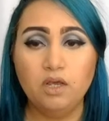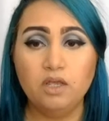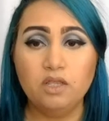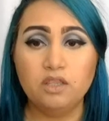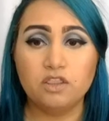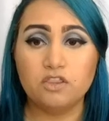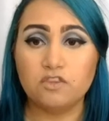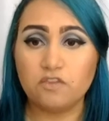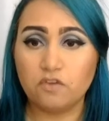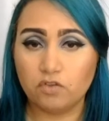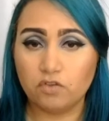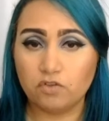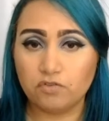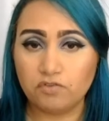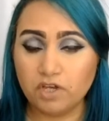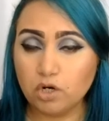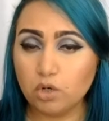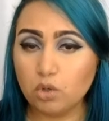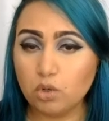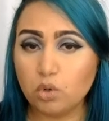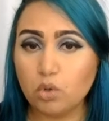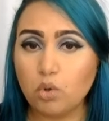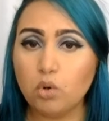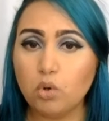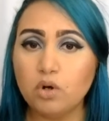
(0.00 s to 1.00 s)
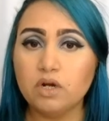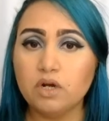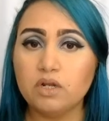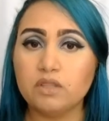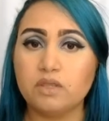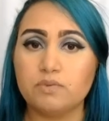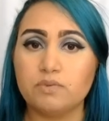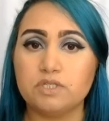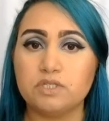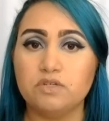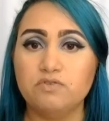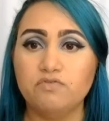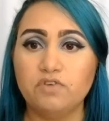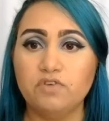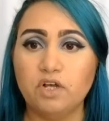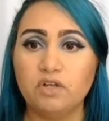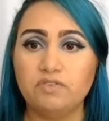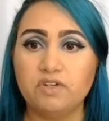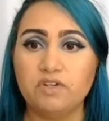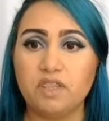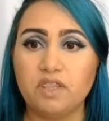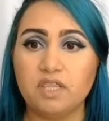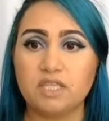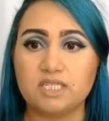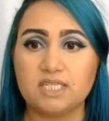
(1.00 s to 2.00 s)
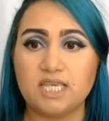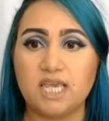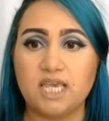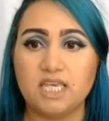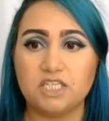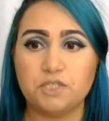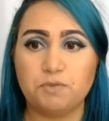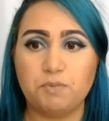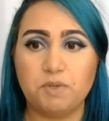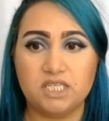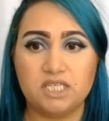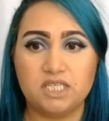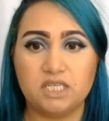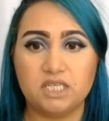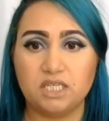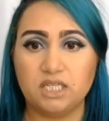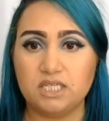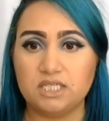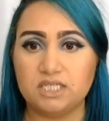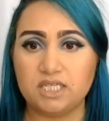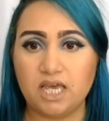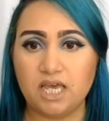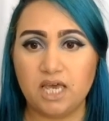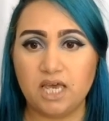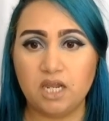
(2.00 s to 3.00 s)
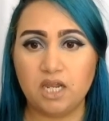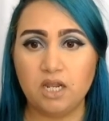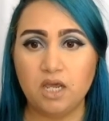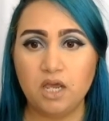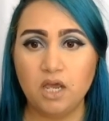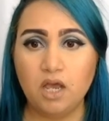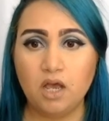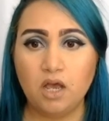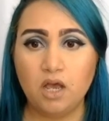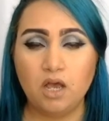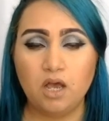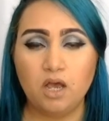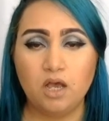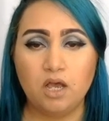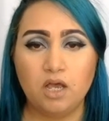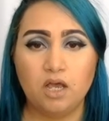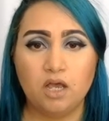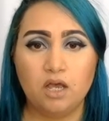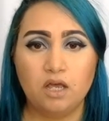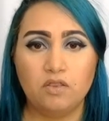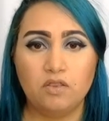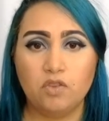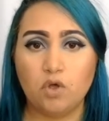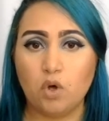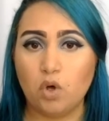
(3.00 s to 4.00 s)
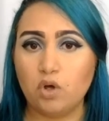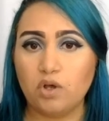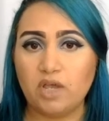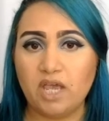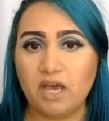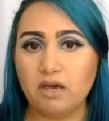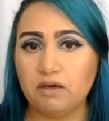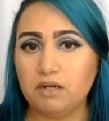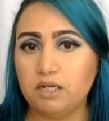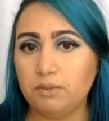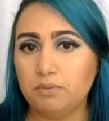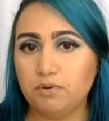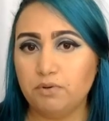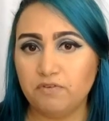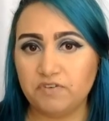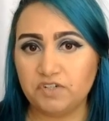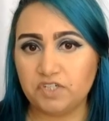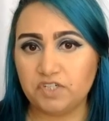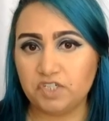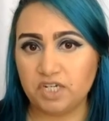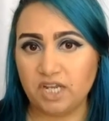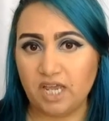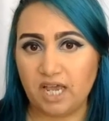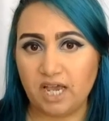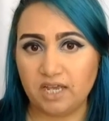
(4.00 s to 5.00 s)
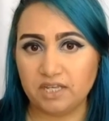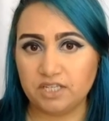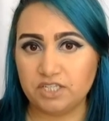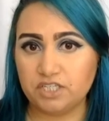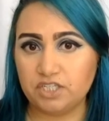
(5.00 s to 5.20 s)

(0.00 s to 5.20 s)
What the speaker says: So the federal court that was involved in this case basically said the whole county provision has